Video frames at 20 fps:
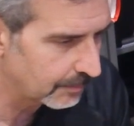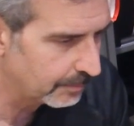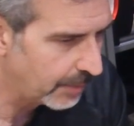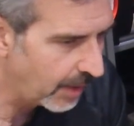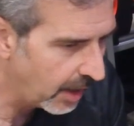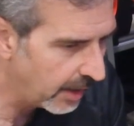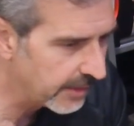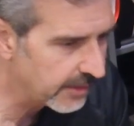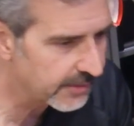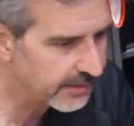
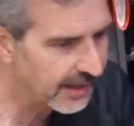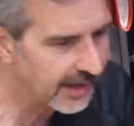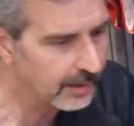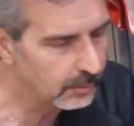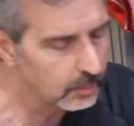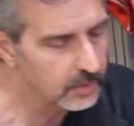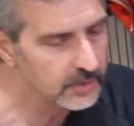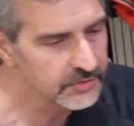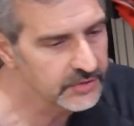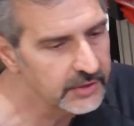part of
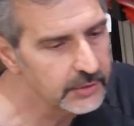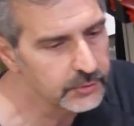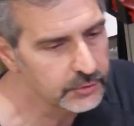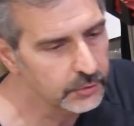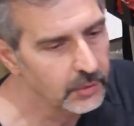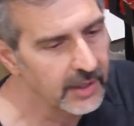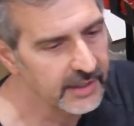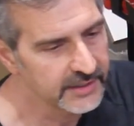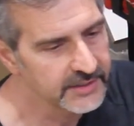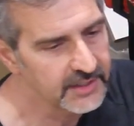that was he was
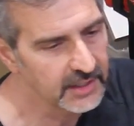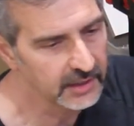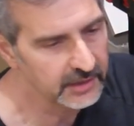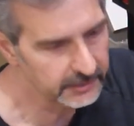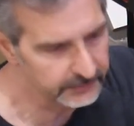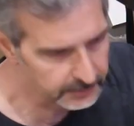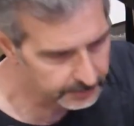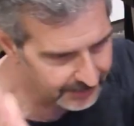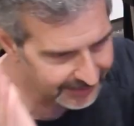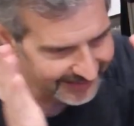trying to tell
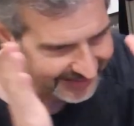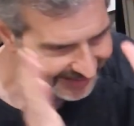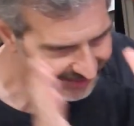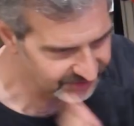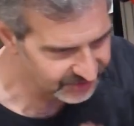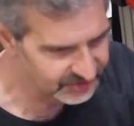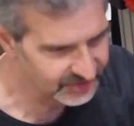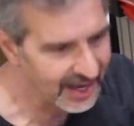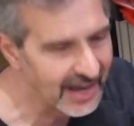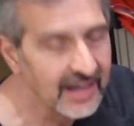everybody
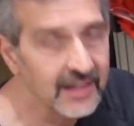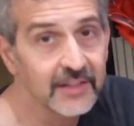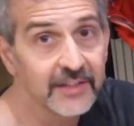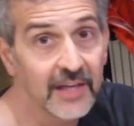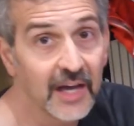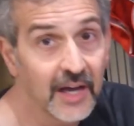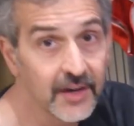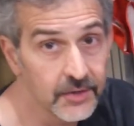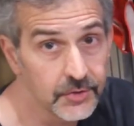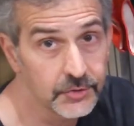exactly
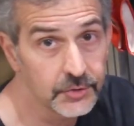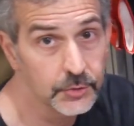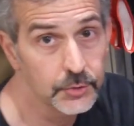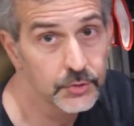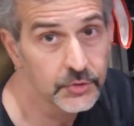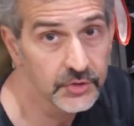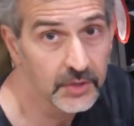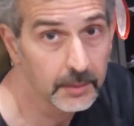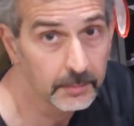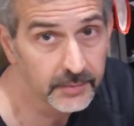how to do
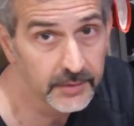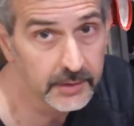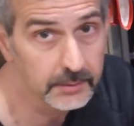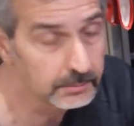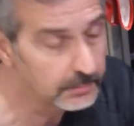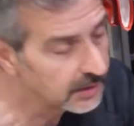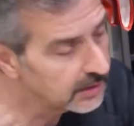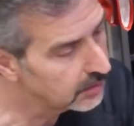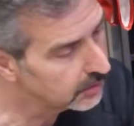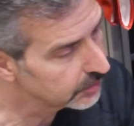something
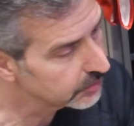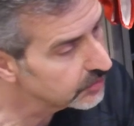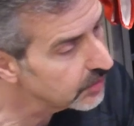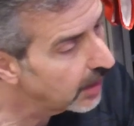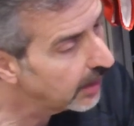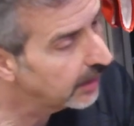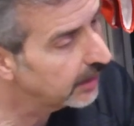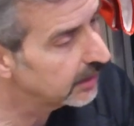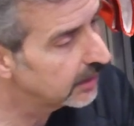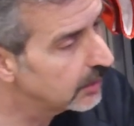because
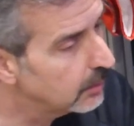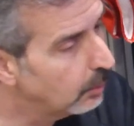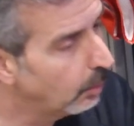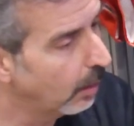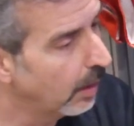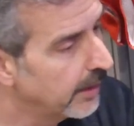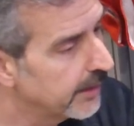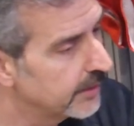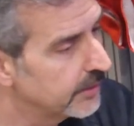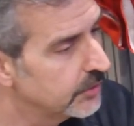he
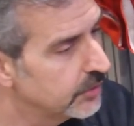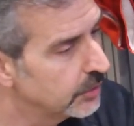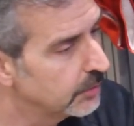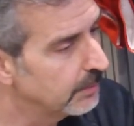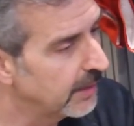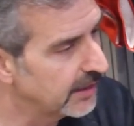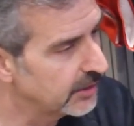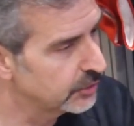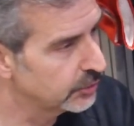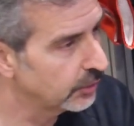wanted to
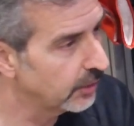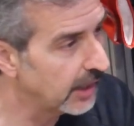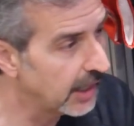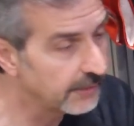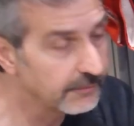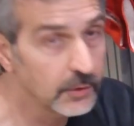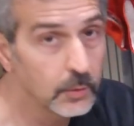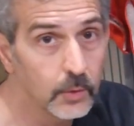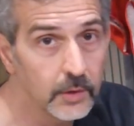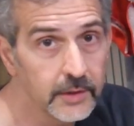make sure
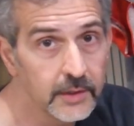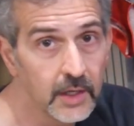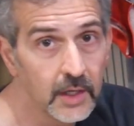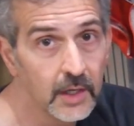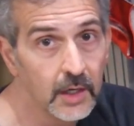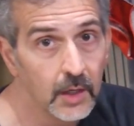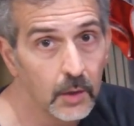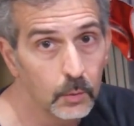everyone